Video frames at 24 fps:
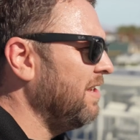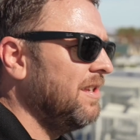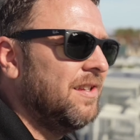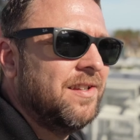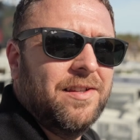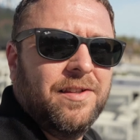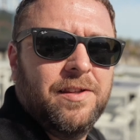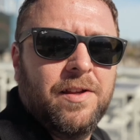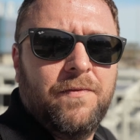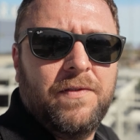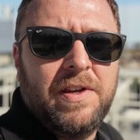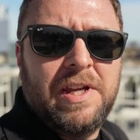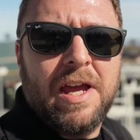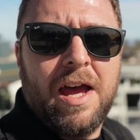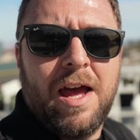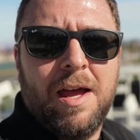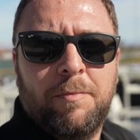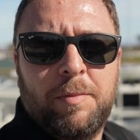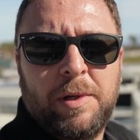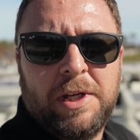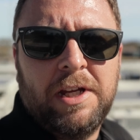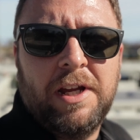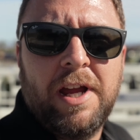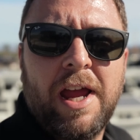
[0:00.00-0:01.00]
This is the V I
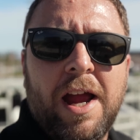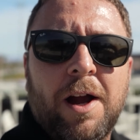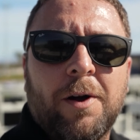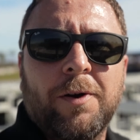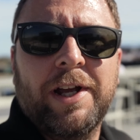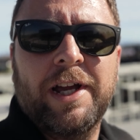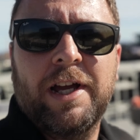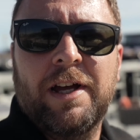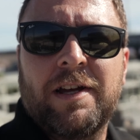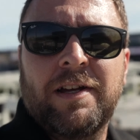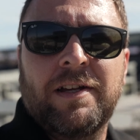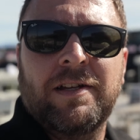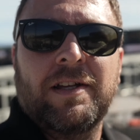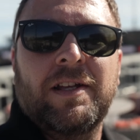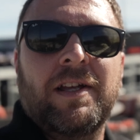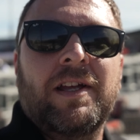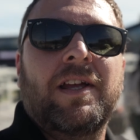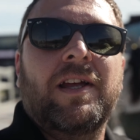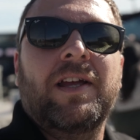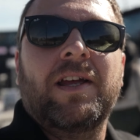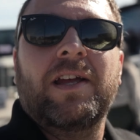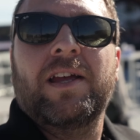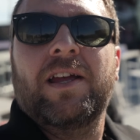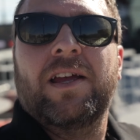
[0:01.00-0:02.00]
P area.
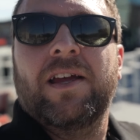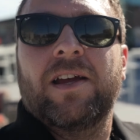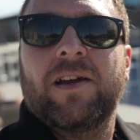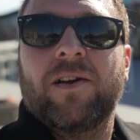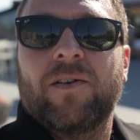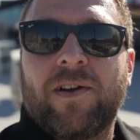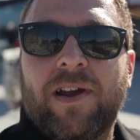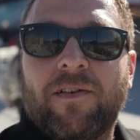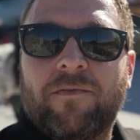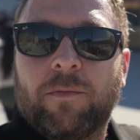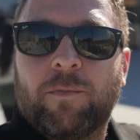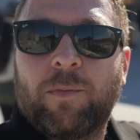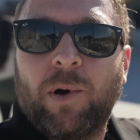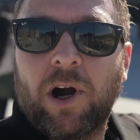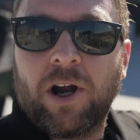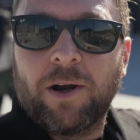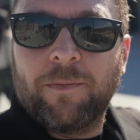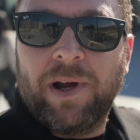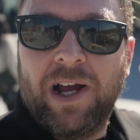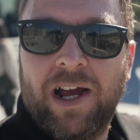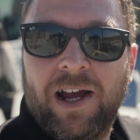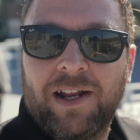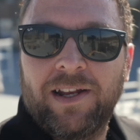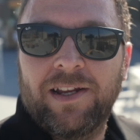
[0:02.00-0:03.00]
We have a bar
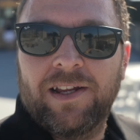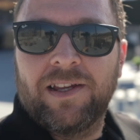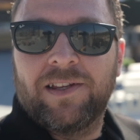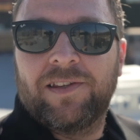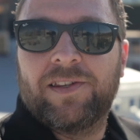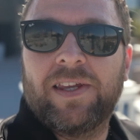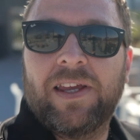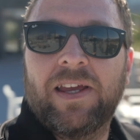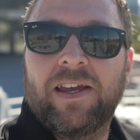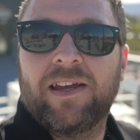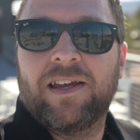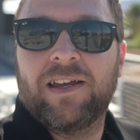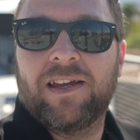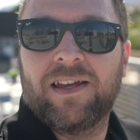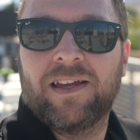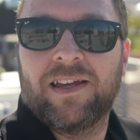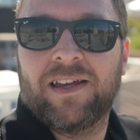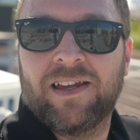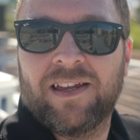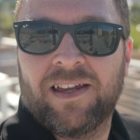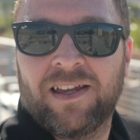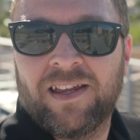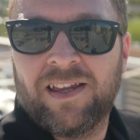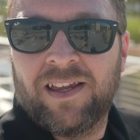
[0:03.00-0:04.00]
behind us.
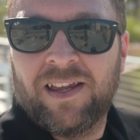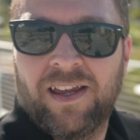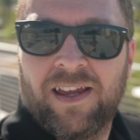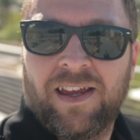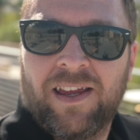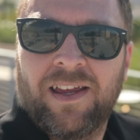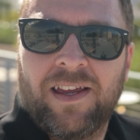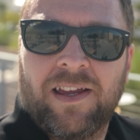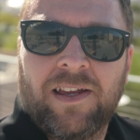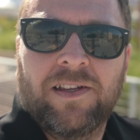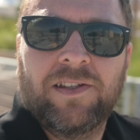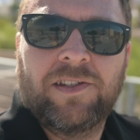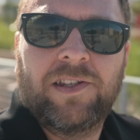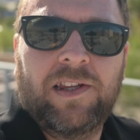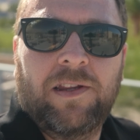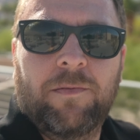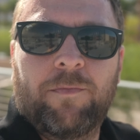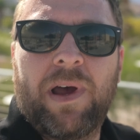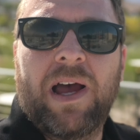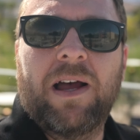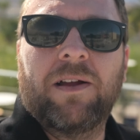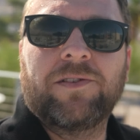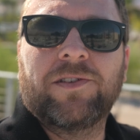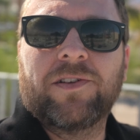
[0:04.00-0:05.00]
See the
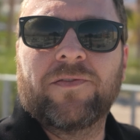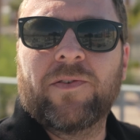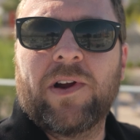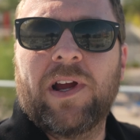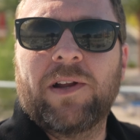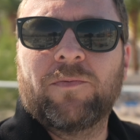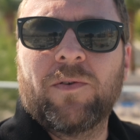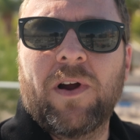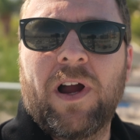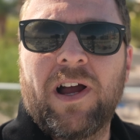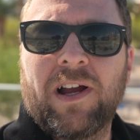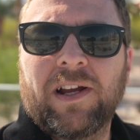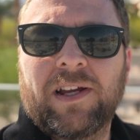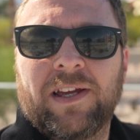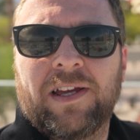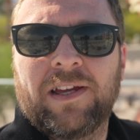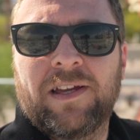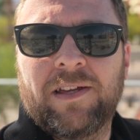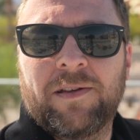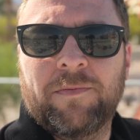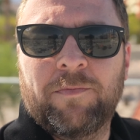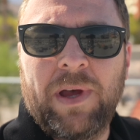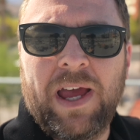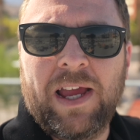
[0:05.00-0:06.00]
mountains of Red Rock
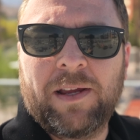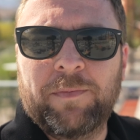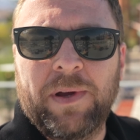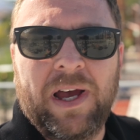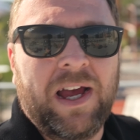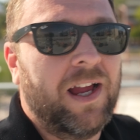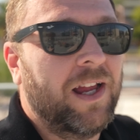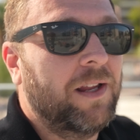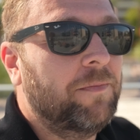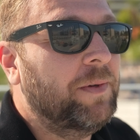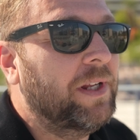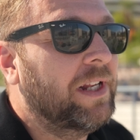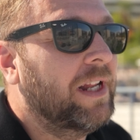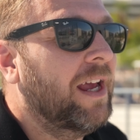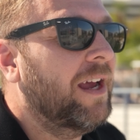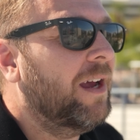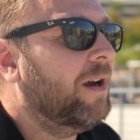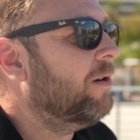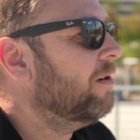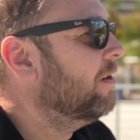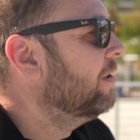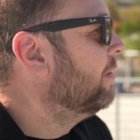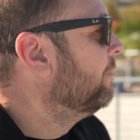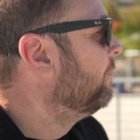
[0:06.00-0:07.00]
back behind me
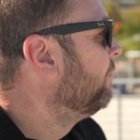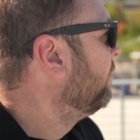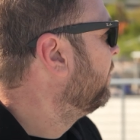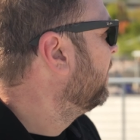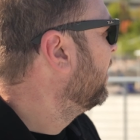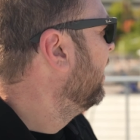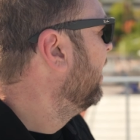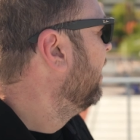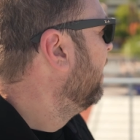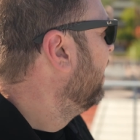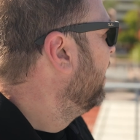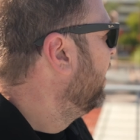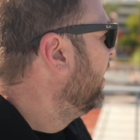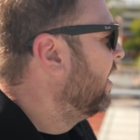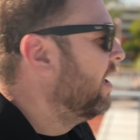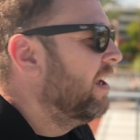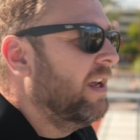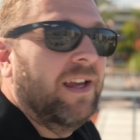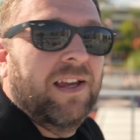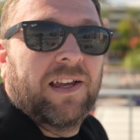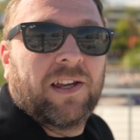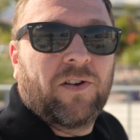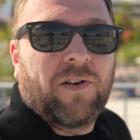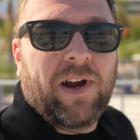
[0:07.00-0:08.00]
now.
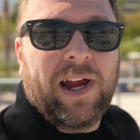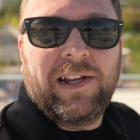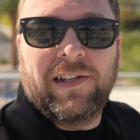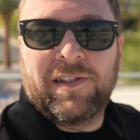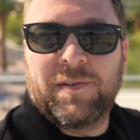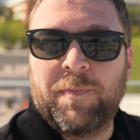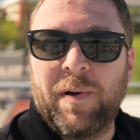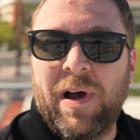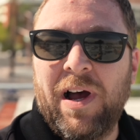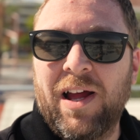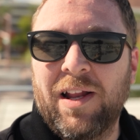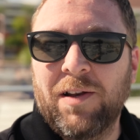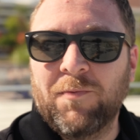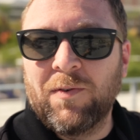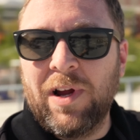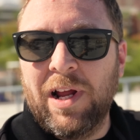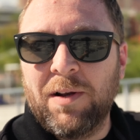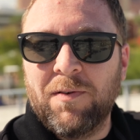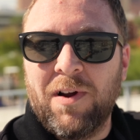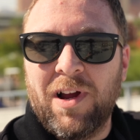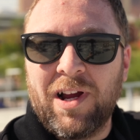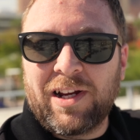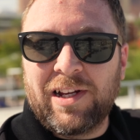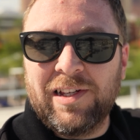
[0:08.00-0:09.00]
Great spot. Red
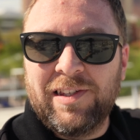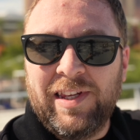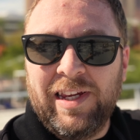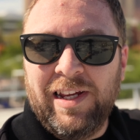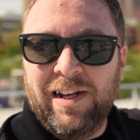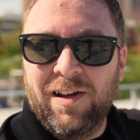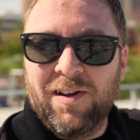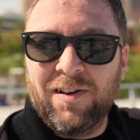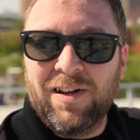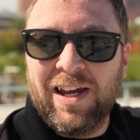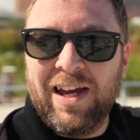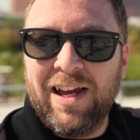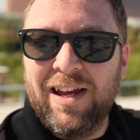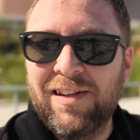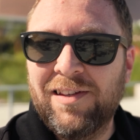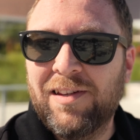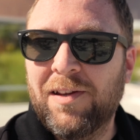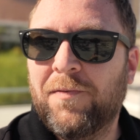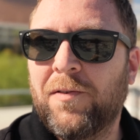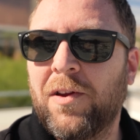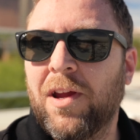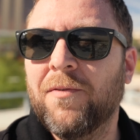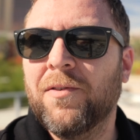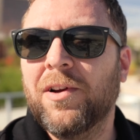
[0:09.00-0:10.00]
Rock Casino, guys,
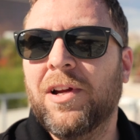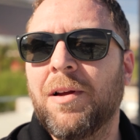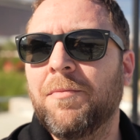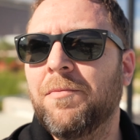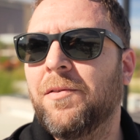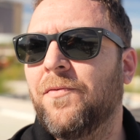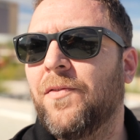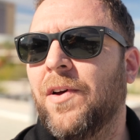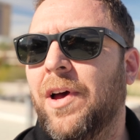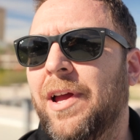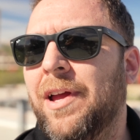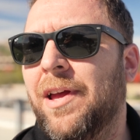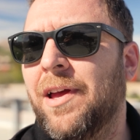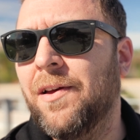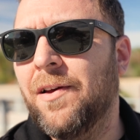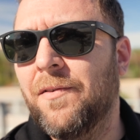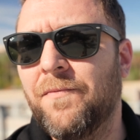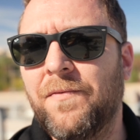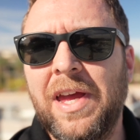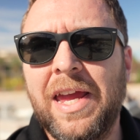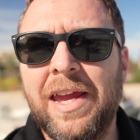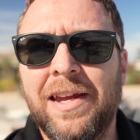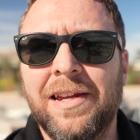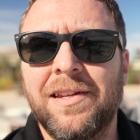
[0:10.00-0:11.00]
if you ever come to
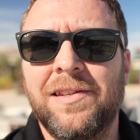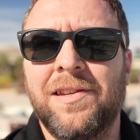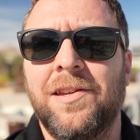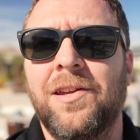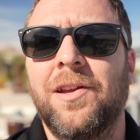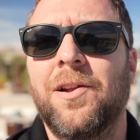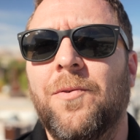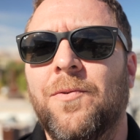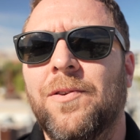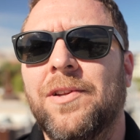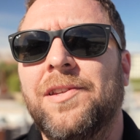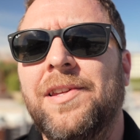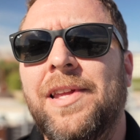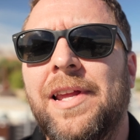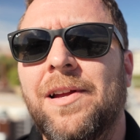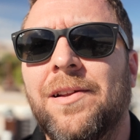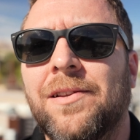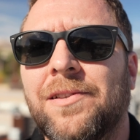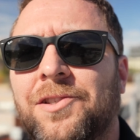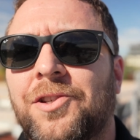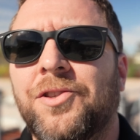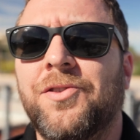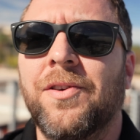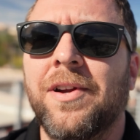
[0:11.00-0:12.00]
Vegas and you don't want to stay on
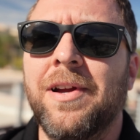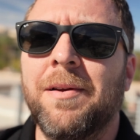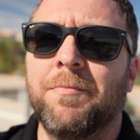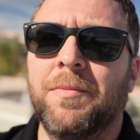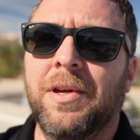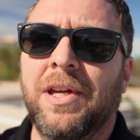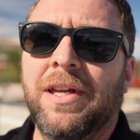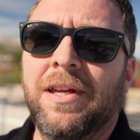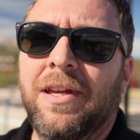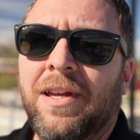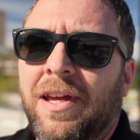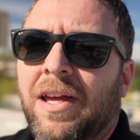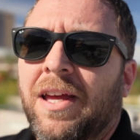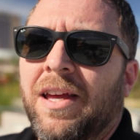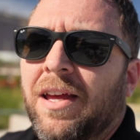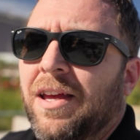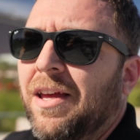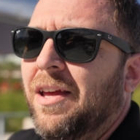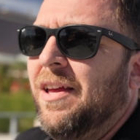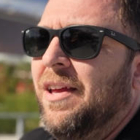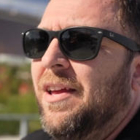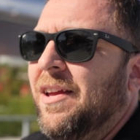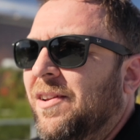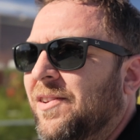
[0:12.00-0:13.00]
the Strip,
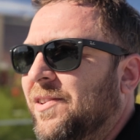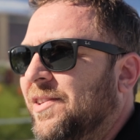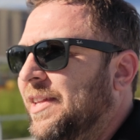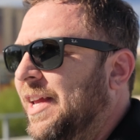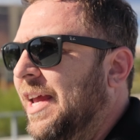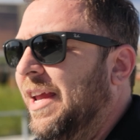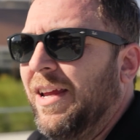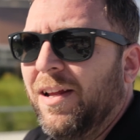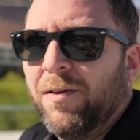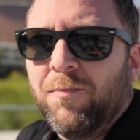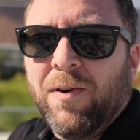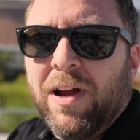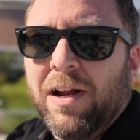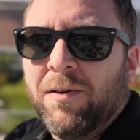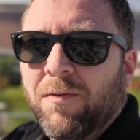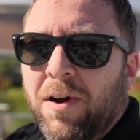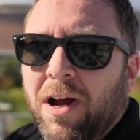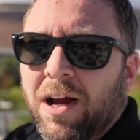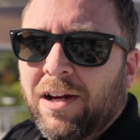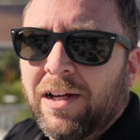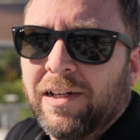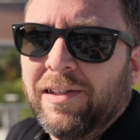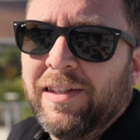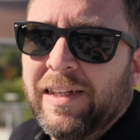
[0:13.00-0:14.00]
you stay at Red
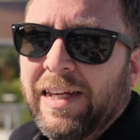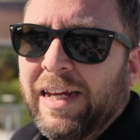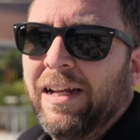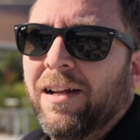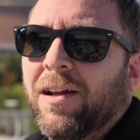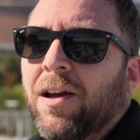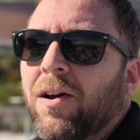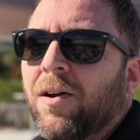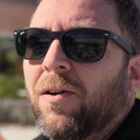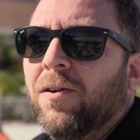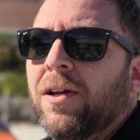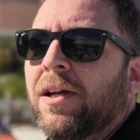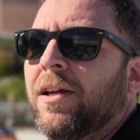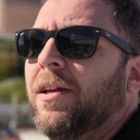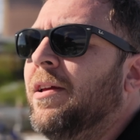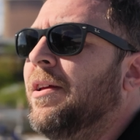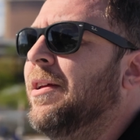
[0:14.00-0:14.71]
Rock Casino.